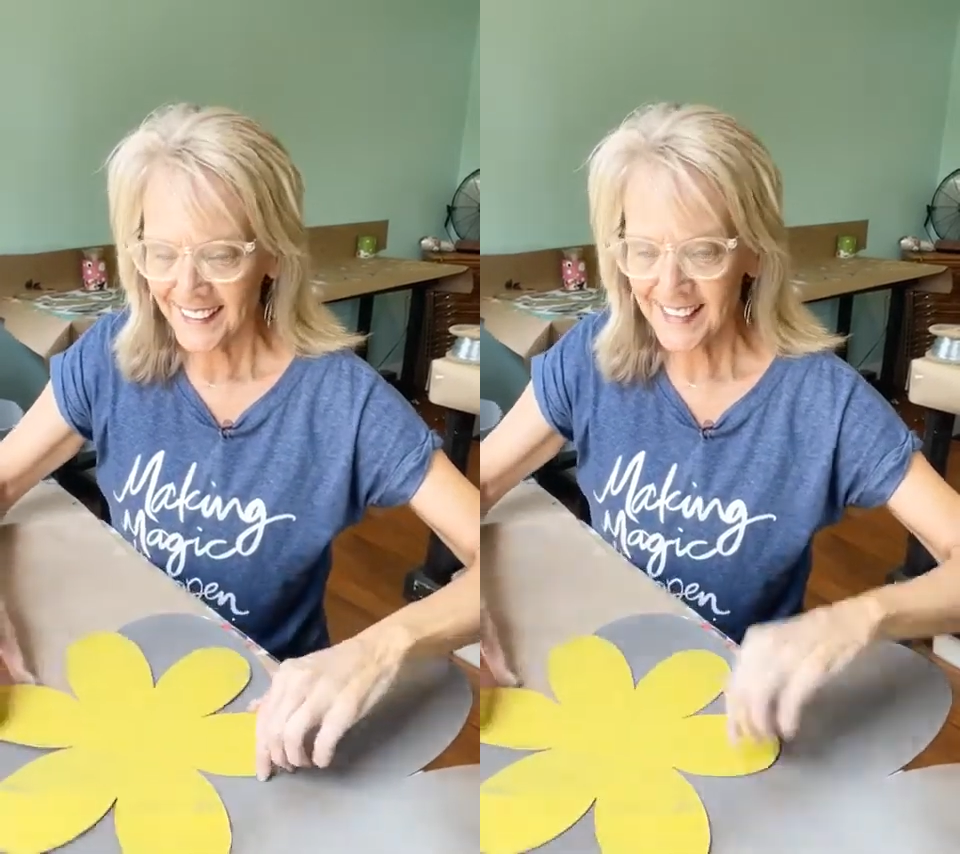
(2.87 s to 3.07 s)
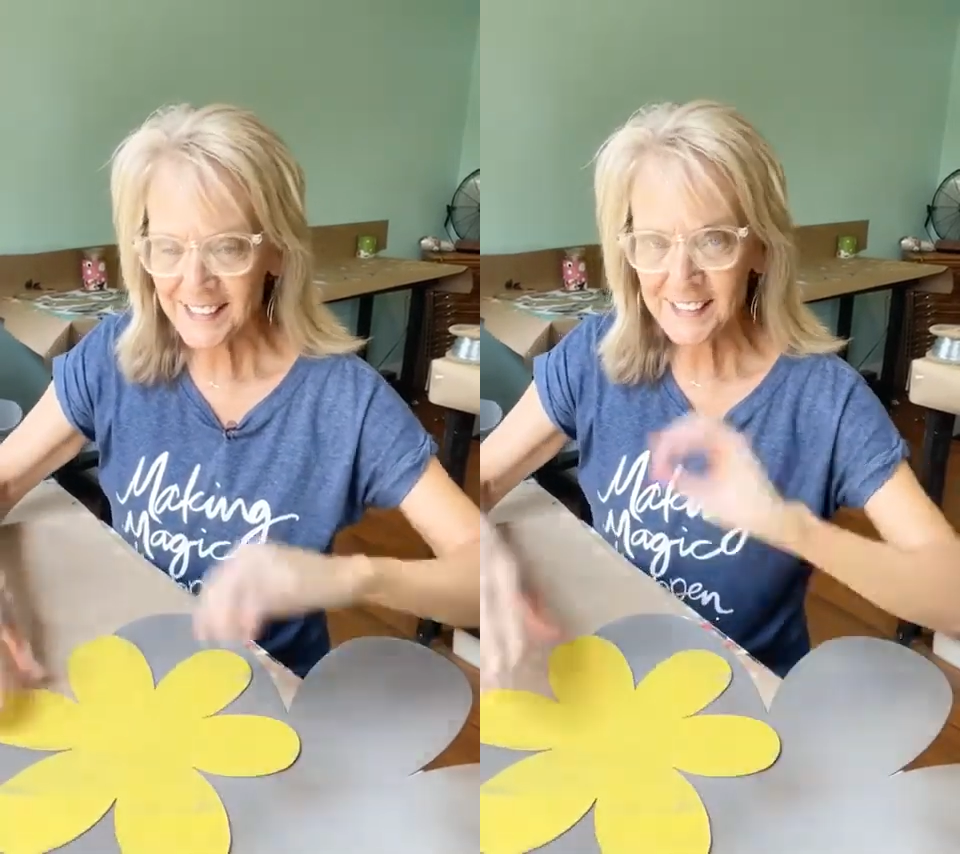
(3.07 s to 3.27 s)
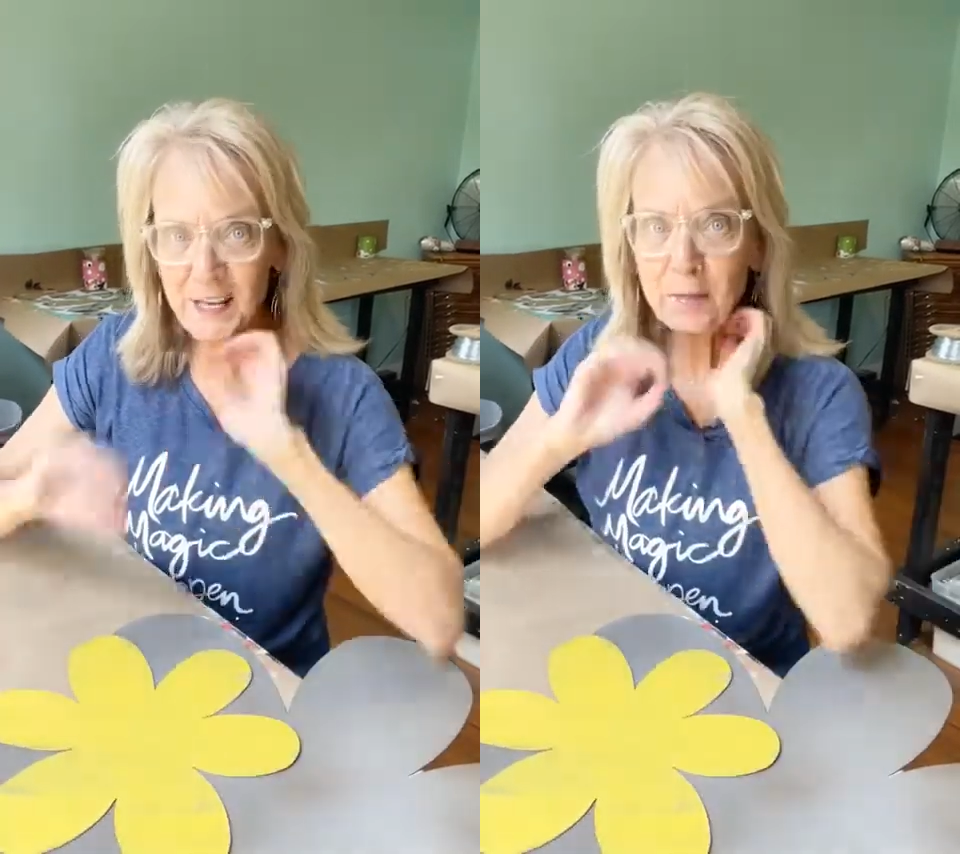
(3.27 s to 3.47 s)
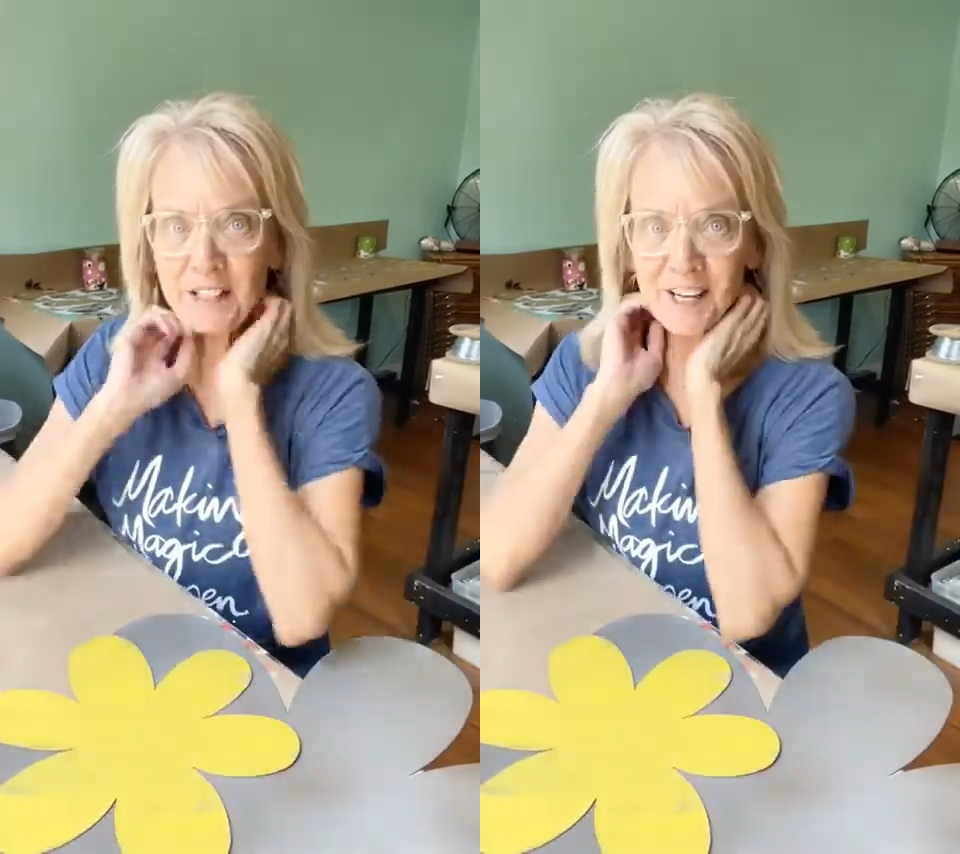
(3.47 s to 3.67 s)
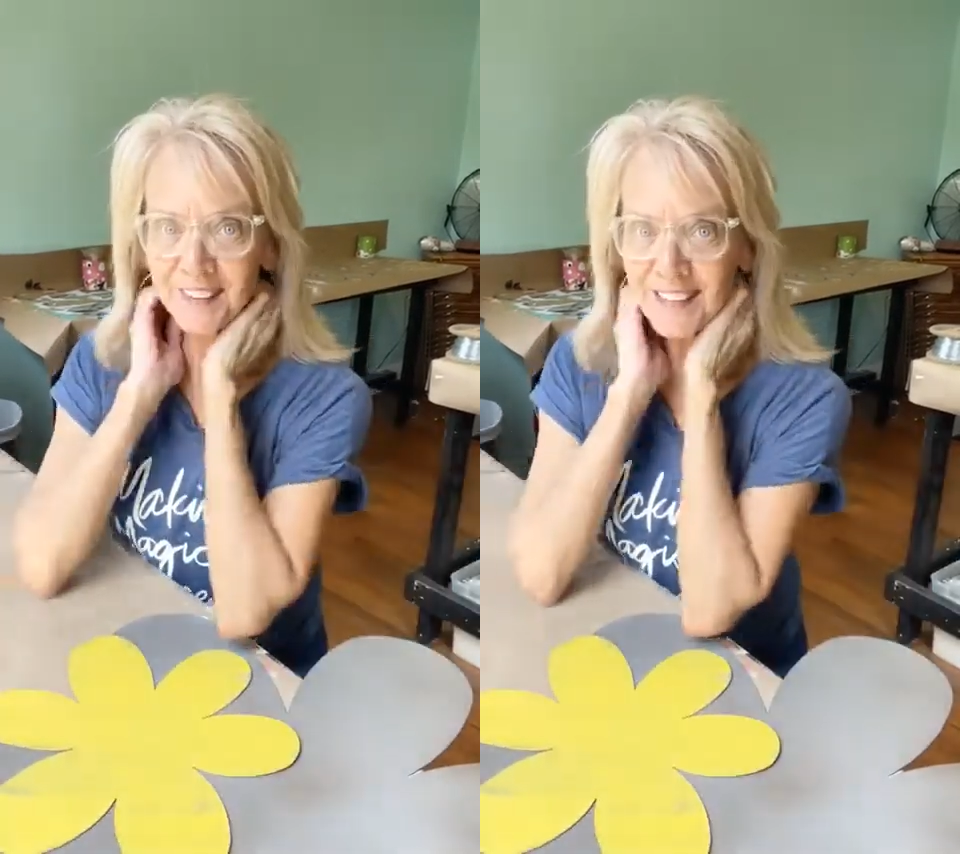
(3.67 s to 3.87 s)
It's
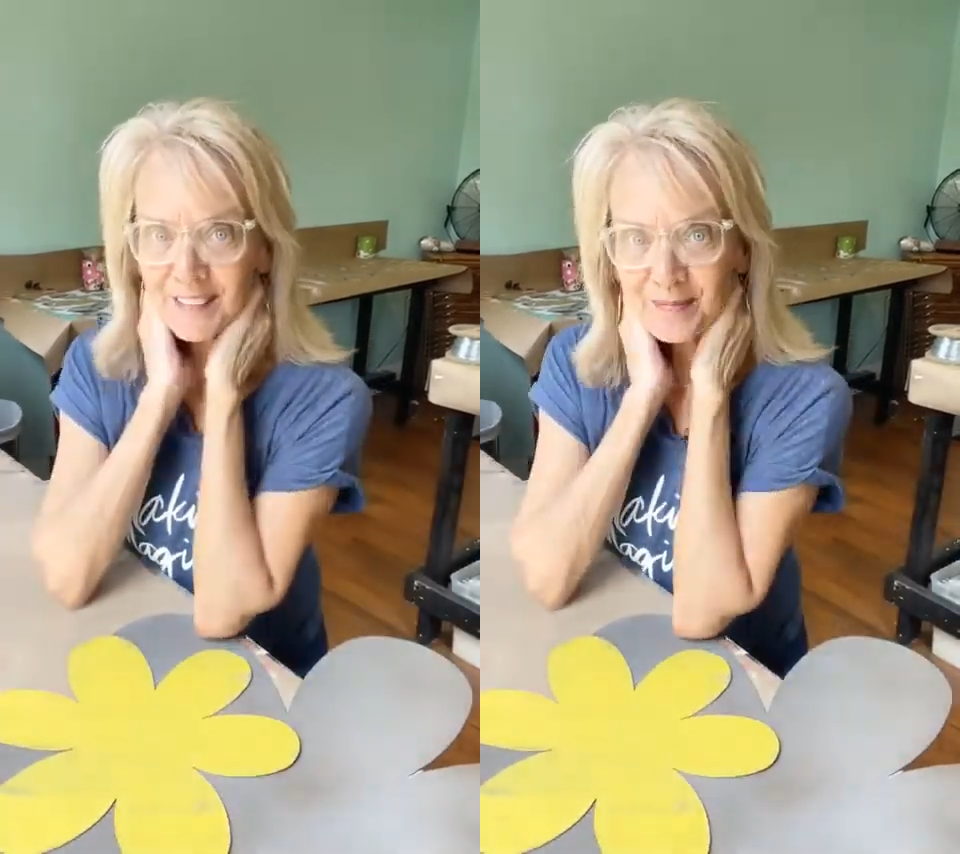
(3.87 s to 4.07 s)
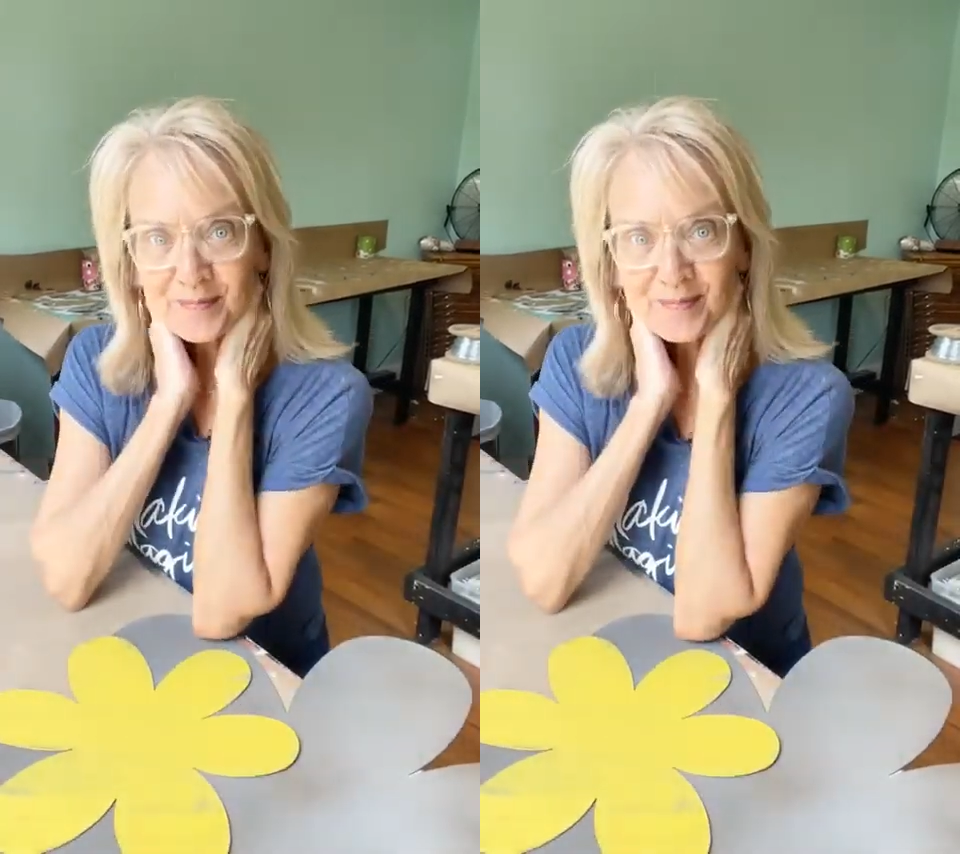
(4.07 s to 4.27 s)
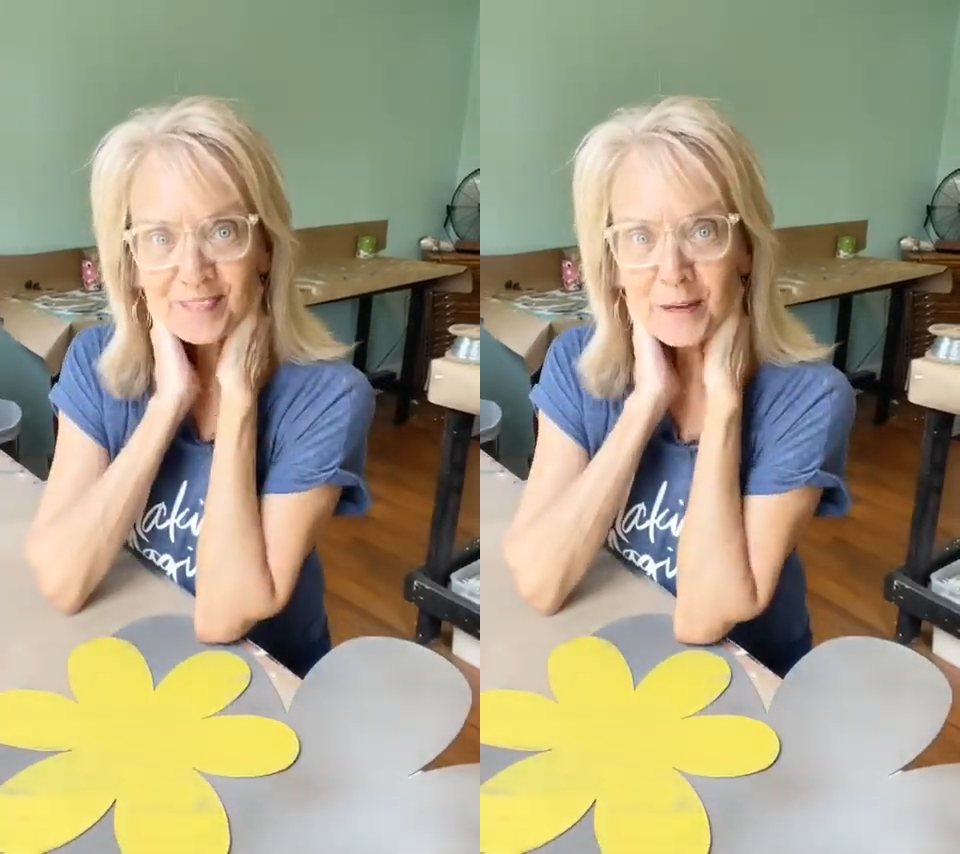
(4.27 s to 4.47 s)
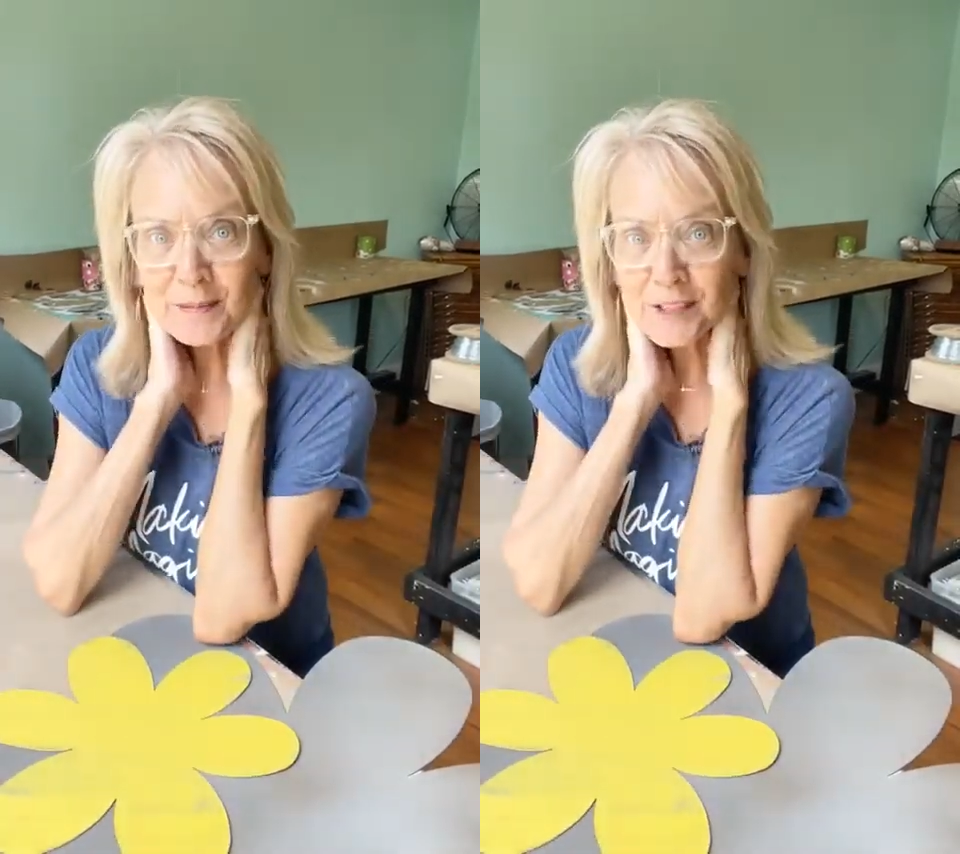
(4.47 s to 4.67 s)
Terry Tully coming